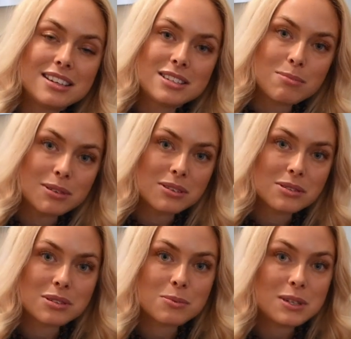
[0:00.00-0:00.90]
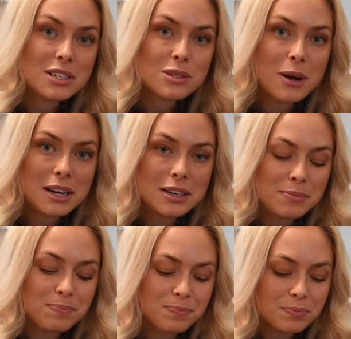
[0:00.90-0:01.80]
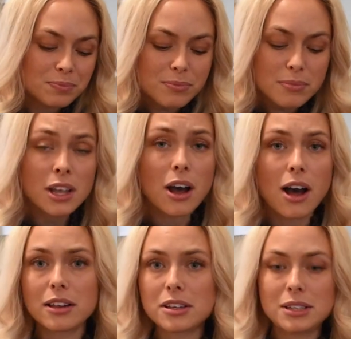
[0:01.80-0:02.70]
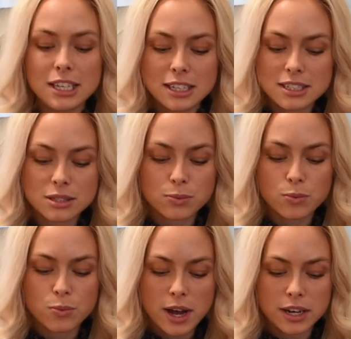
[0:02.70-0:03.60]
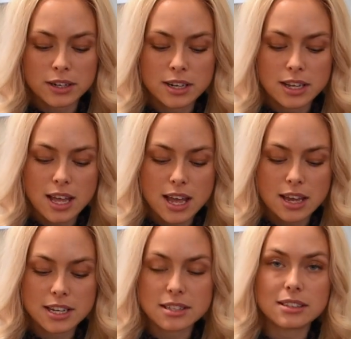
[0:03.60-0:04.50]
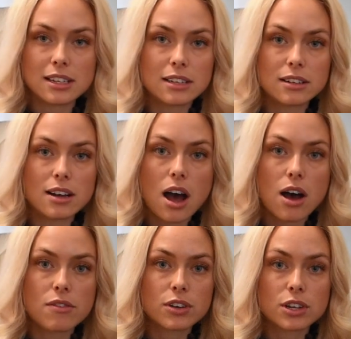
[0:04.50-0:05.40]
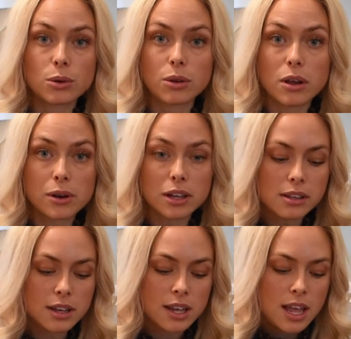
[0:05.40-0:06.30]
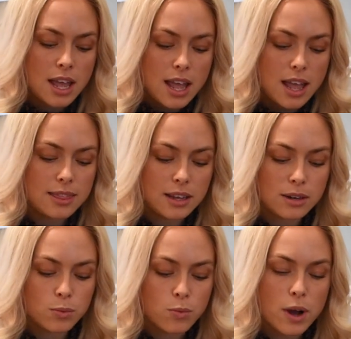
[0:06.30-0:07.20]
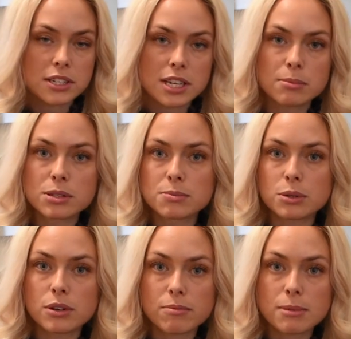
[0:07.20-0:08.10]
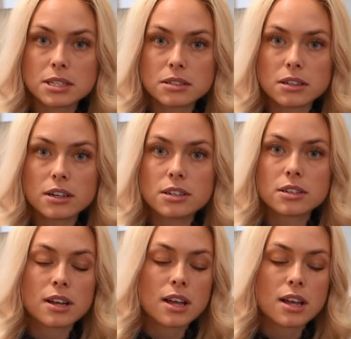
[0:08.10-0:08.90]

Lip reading: a typical Swedish one. All you need is 1 deciliter of canola oil and then 1 tablespoon of mustard.